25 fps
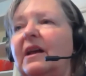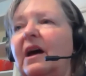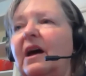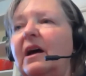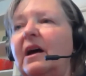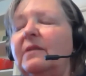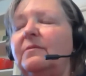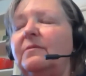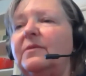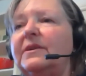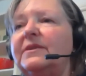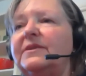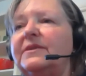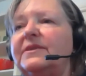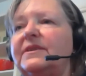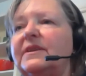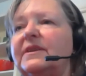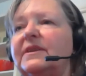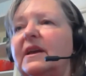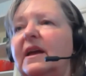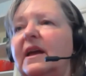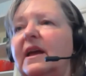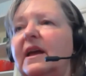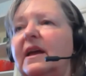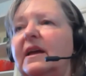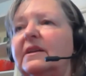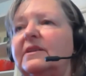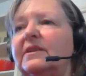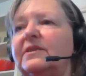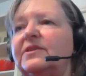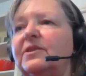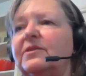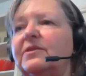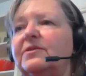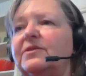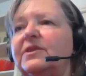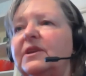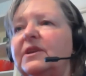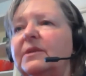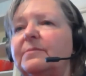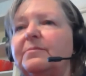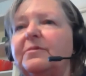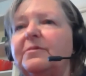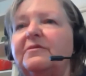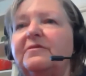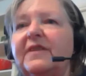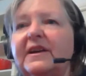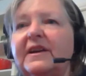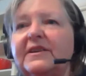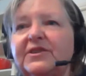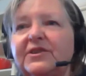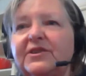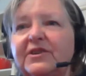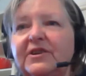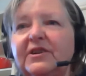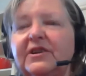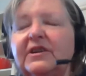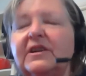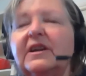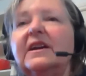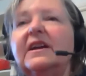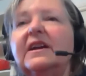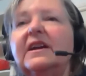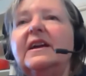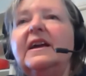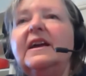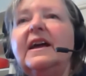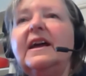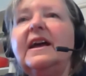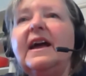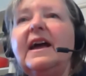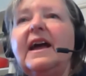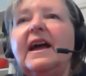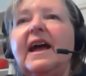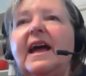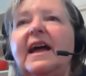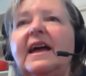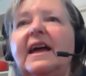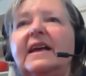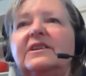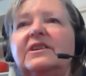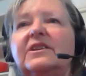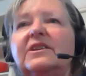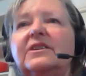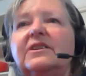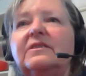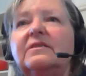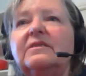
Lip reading: I was an associate professor and